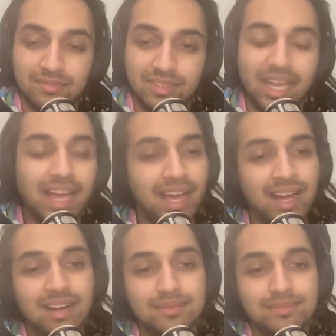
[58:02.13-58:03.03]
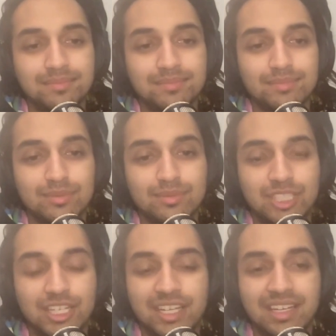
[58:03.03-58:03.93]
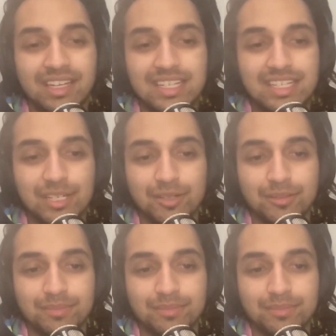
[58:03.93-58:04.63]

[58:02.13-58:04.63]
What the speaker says: yeah, she didn't need to.